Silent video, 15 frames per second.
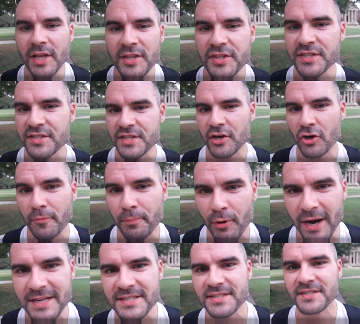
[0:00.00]
let the sticker
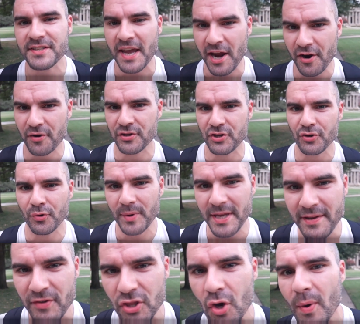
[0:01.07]
price scare you.
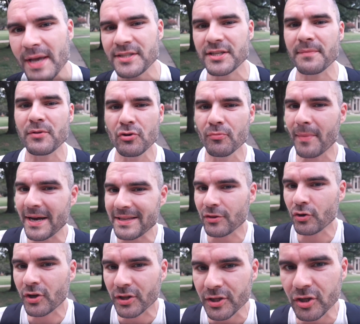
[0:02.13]
Even though SMU might
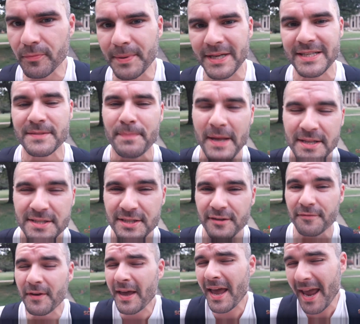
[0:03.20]
look a little bit
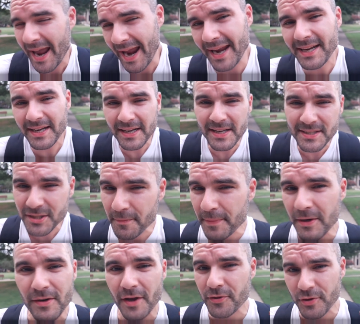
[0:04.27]
expensive, and it is
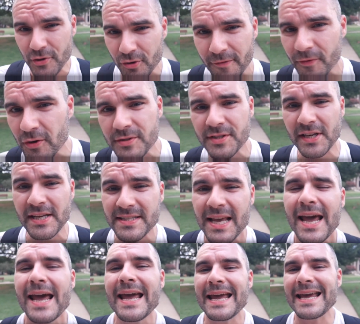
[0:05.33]
compared to other universities,
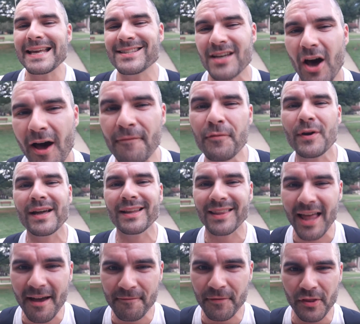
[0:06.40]
it's offering a
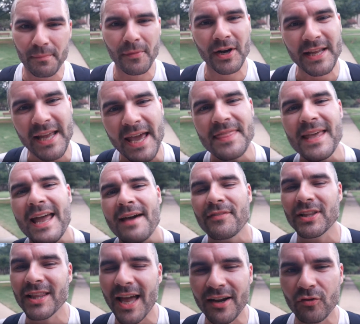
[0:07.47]
lot for the money, and they have
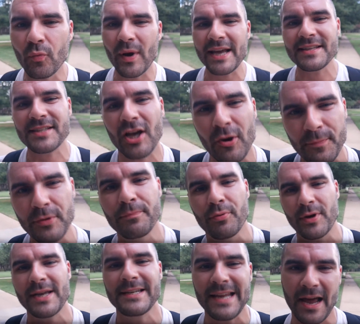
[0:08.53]
a lot of ways to help you
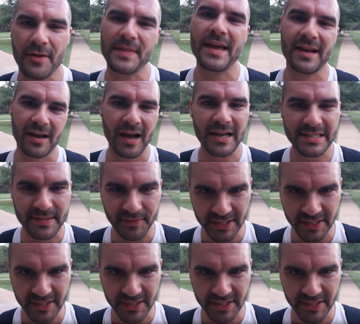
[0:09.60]
bring down that cost of